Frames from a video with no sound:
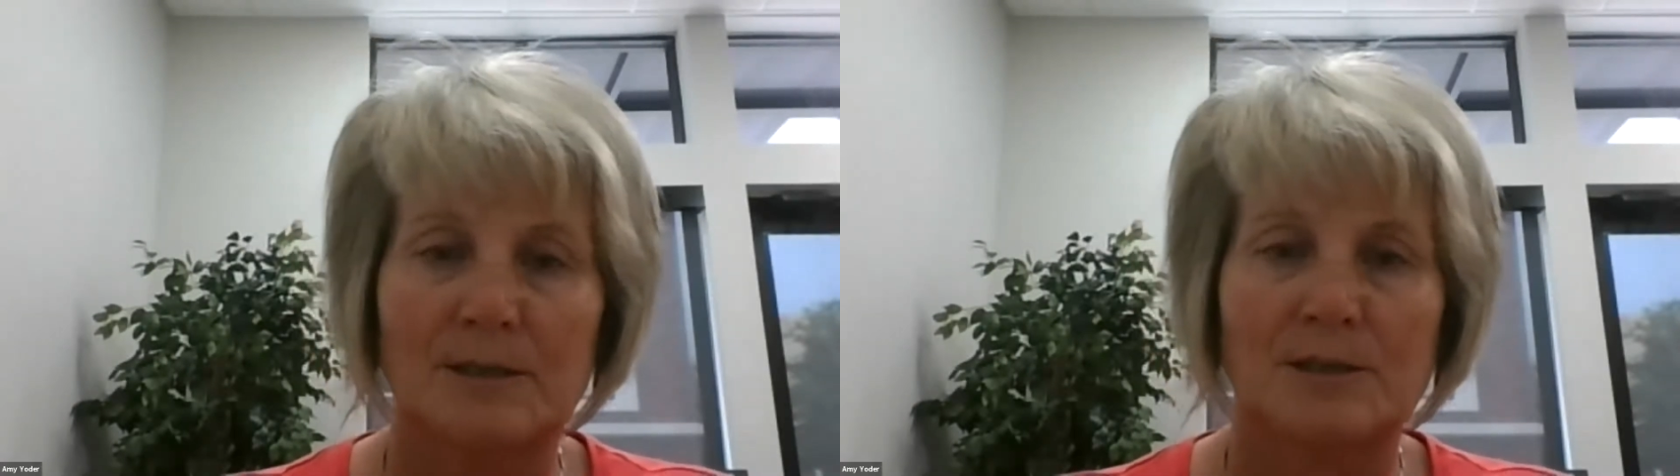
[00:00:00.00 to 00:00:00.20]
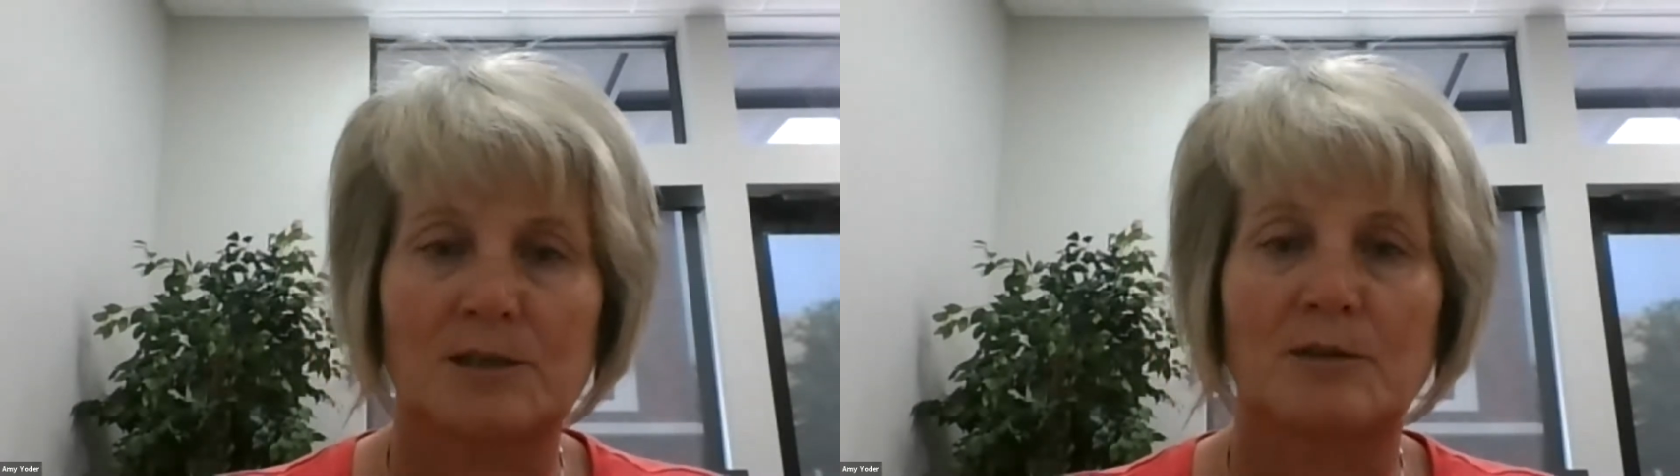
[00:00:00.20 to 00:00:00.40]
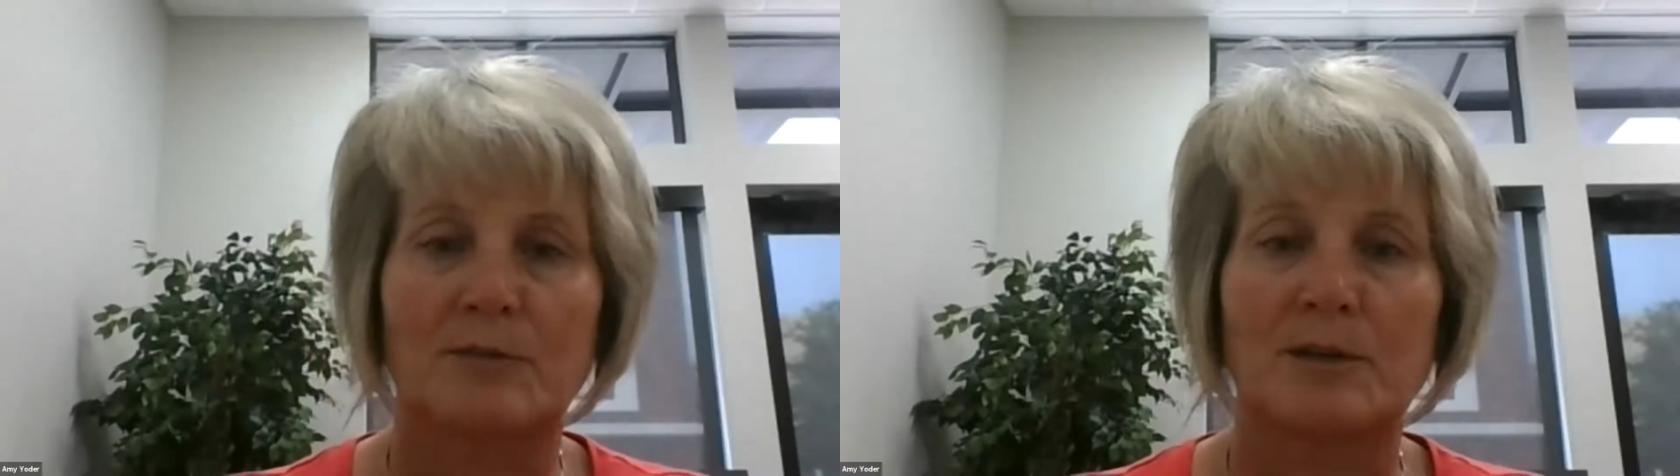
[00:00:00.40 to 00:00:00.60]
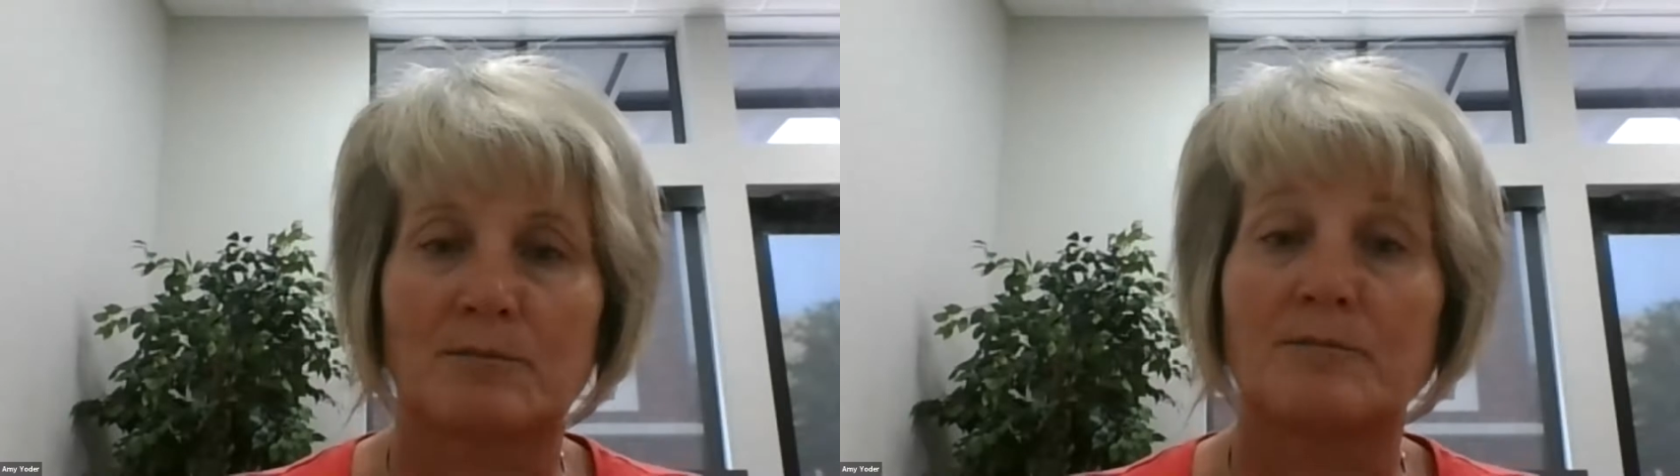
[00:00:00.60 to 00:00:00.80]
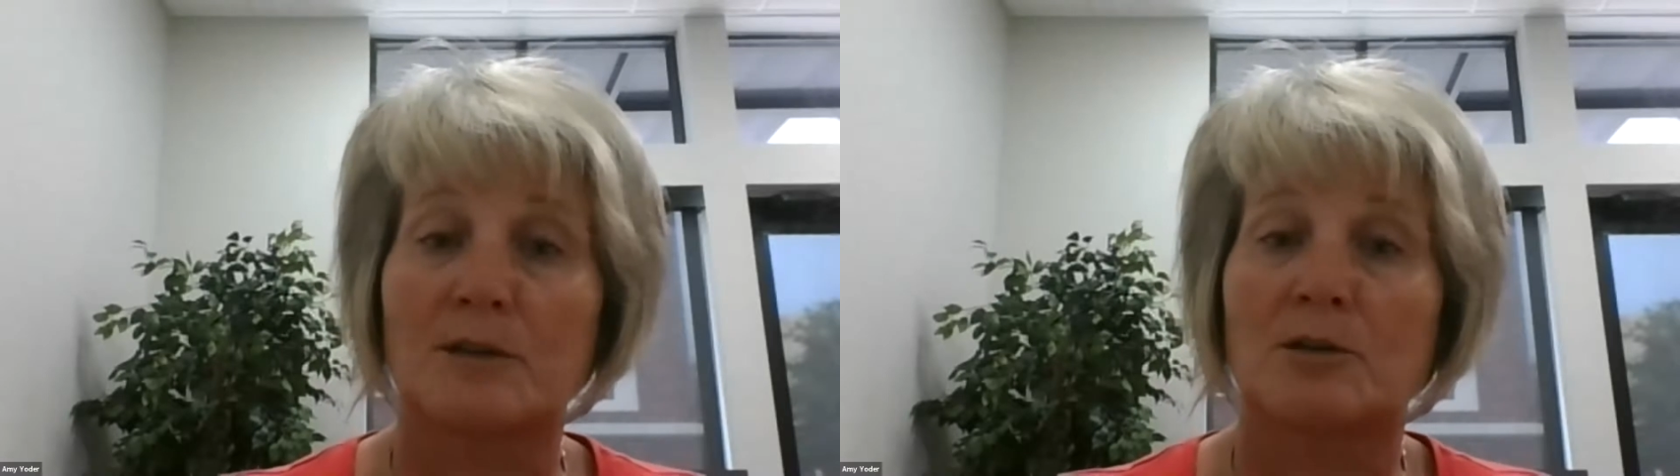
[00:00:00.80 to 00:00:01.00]
to see if we can
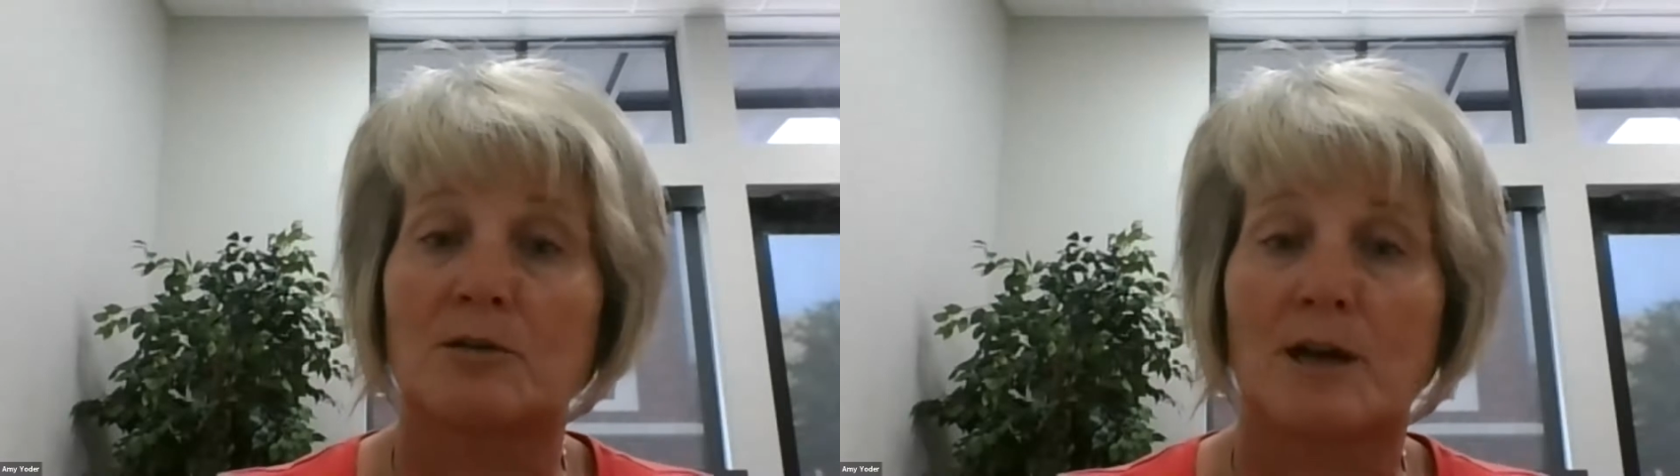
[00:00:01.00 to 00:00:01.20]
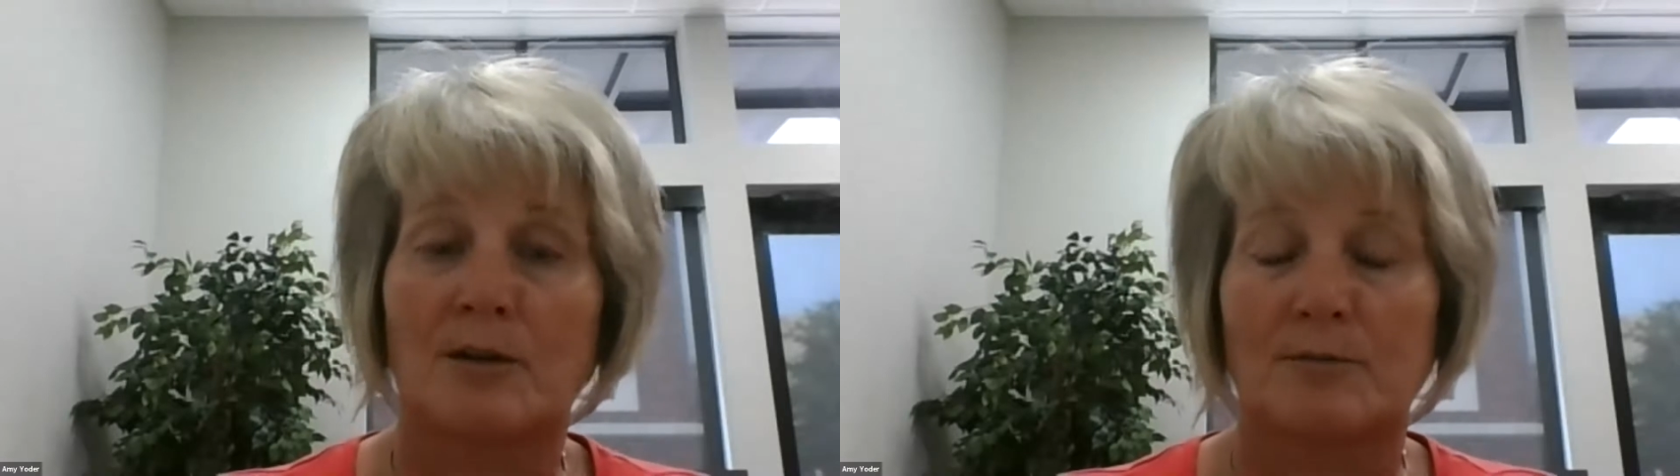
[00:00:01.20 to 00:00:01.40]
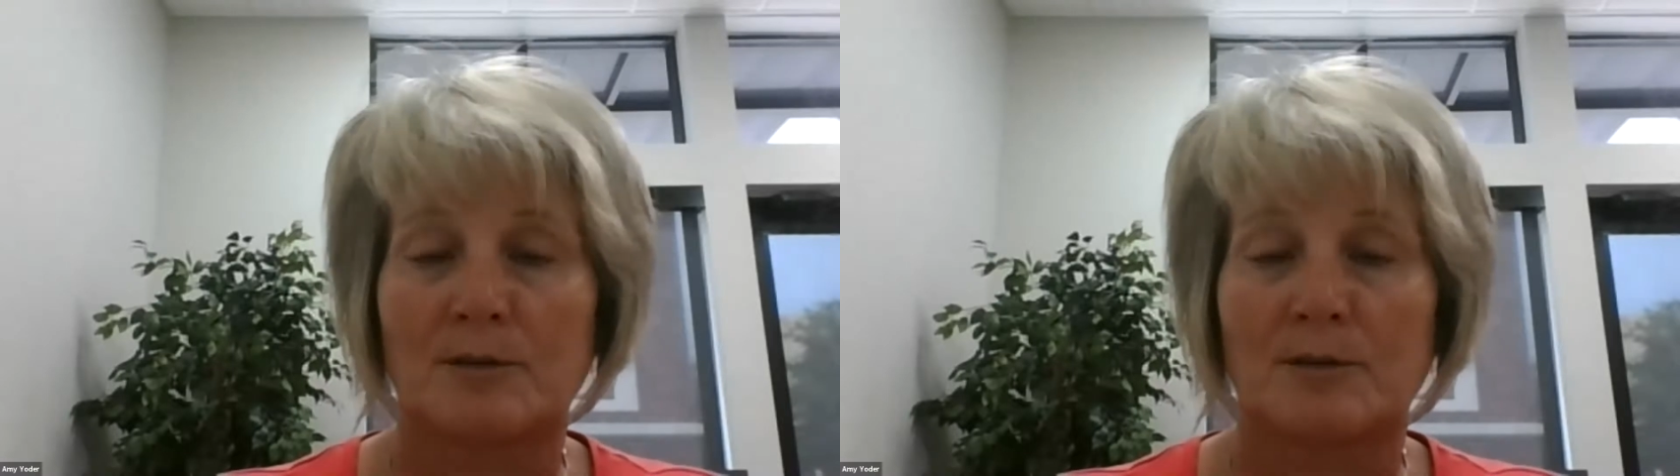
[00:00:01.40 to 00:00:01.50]
figure out